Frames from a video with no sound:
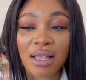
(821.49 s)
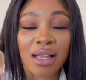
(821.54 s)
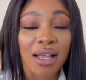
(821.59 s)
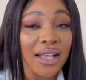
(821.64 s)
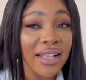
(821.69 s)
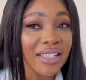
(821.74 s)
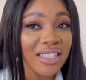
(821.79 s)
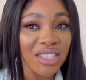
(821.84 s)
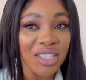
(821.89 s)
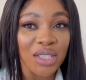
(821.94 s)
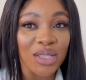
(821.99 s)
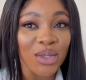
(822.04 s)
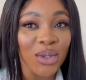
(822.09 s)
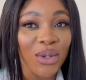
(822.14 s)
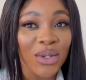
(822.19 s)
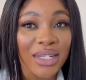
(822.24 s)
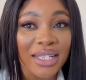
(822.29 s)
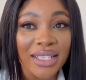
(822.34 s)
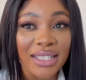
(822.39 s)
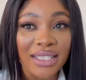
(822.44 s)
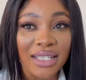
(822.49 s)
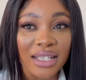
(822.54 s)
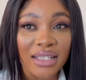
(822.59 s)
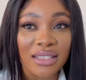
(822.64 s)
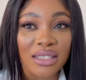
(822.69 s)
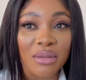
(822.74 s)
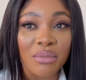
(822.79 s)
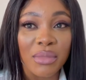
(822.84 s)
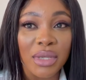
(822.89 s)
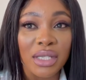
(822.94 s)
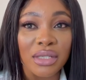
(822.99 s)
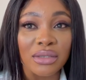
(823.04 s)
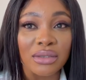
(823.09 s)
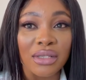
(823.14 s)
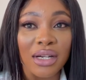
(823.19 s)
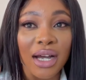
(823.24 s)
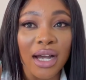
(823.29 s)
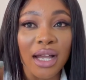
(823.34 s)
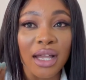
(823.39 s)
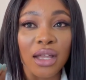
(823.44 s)
It's just only 30 mil.
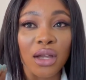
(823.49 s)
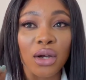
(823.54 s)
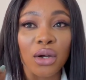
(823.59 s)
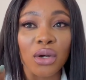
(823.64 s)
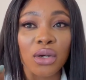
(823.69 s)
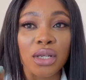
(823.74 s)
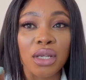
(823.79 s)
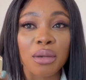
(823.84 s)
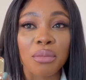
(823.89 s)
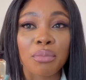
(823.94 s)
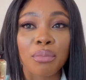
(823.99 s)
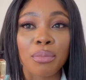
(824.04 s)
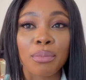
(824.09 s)
I only